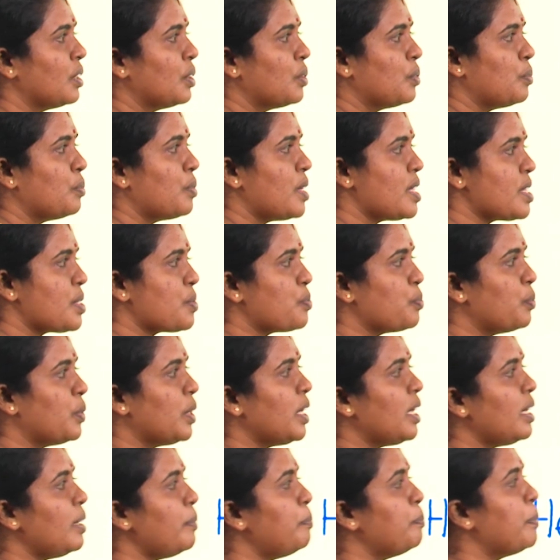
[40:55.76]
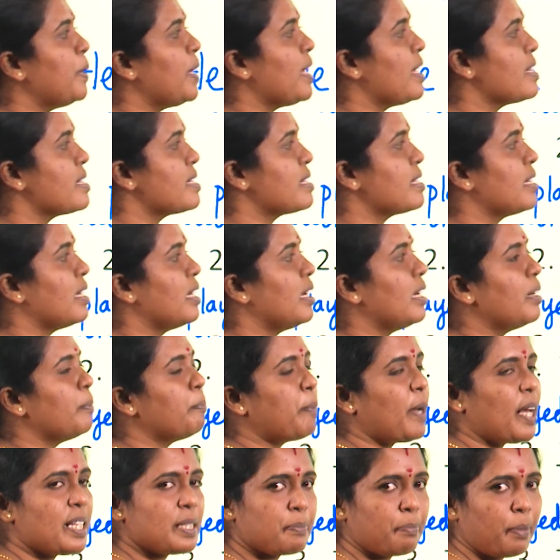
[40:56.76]
Was verb plus a
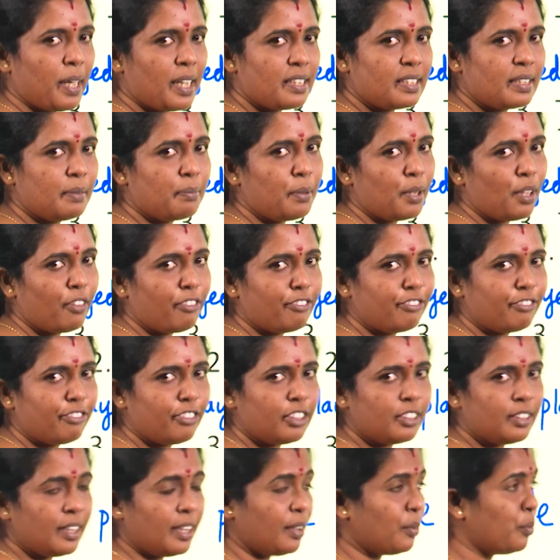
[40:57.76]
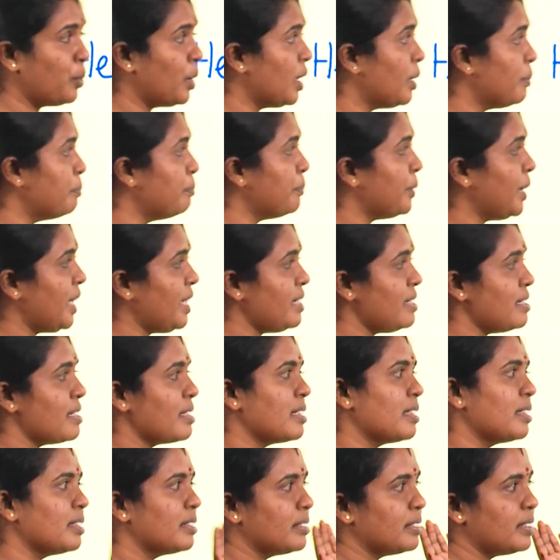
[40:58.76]
past participle of the verb
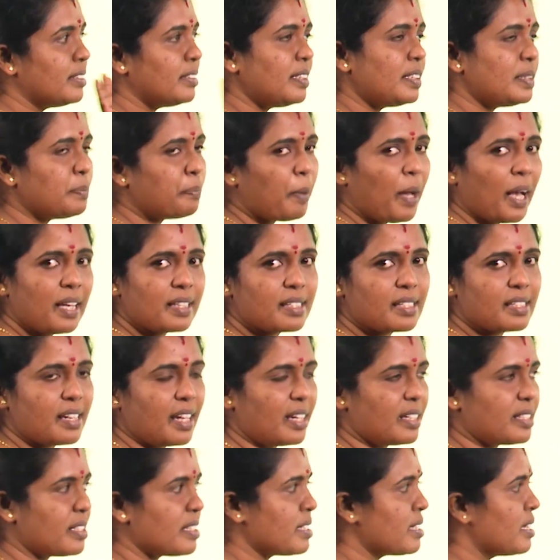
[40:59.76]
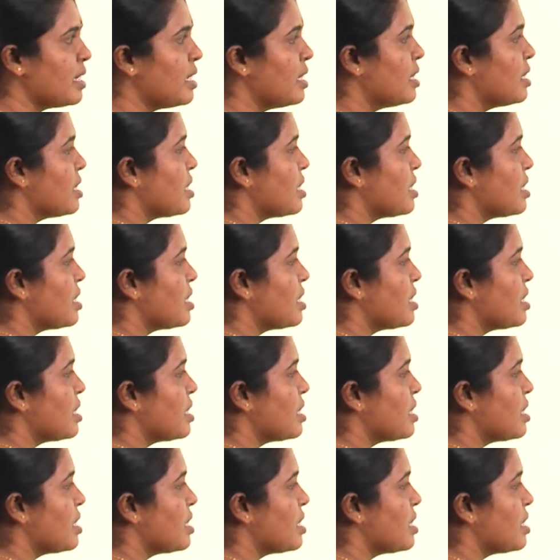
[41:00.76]
means this is past tense.